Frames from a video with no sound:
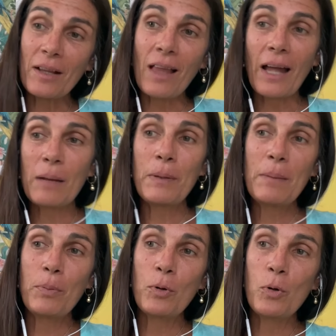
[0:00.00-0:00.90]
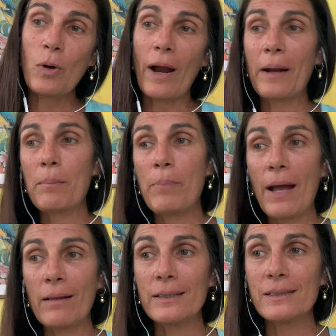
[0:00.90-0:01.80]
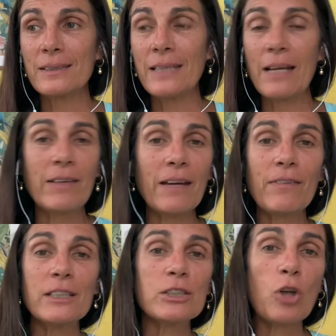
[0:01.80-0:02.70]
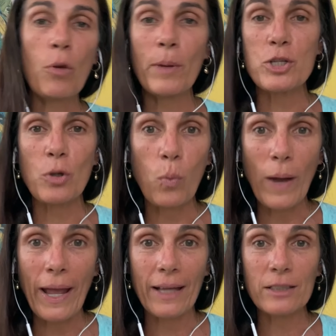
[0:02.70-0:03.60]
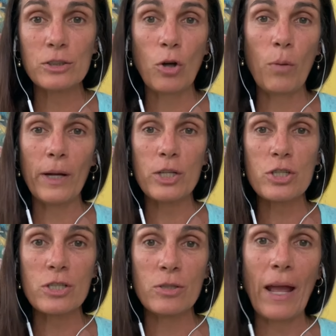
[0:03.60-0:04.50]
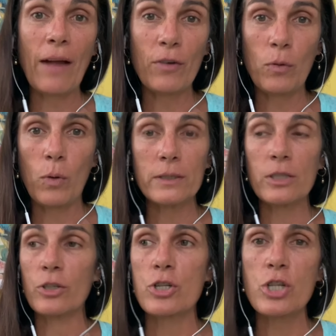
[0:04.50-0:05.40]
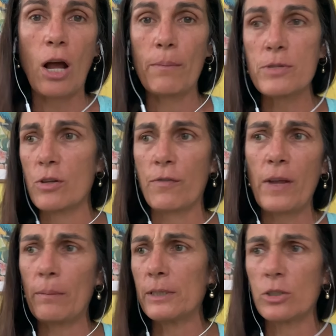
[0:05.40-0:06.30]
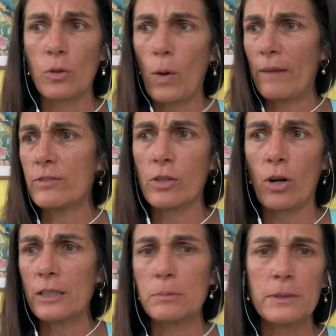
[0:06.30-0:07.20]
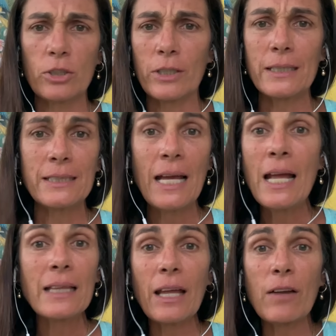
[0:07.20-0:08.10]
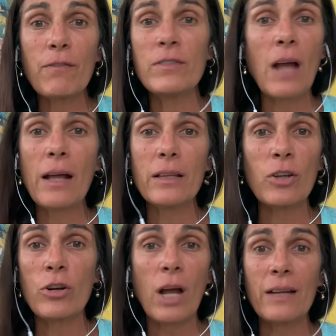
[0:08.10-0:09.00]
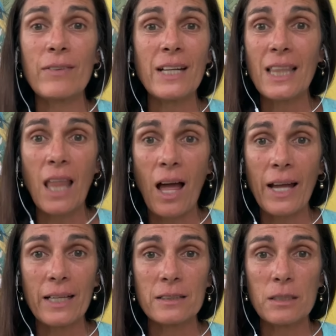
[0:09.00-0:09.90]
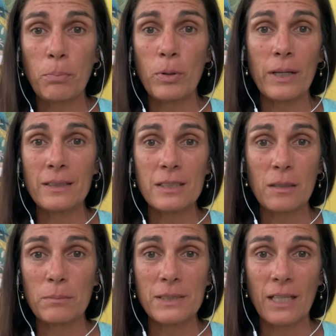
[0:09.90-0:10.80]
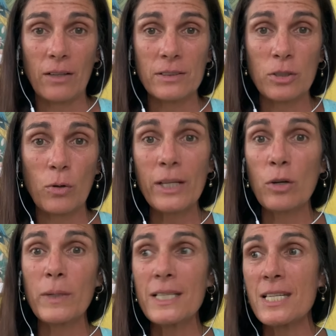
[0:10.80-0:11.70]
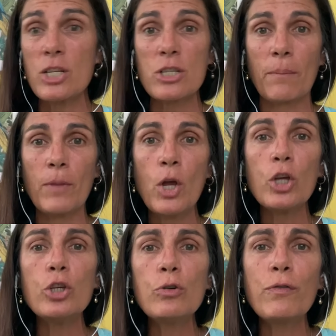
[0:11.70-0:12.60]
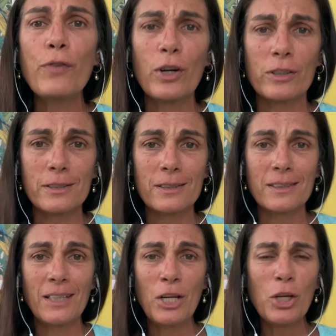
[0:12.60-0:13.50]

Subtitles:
a lot of people who are out of balance, they're giving so much away, so much to everyone, to their job, to their family, to their wife, to their husbands, their kids. They're not even in line to put into themselves. So here we teach them, you first,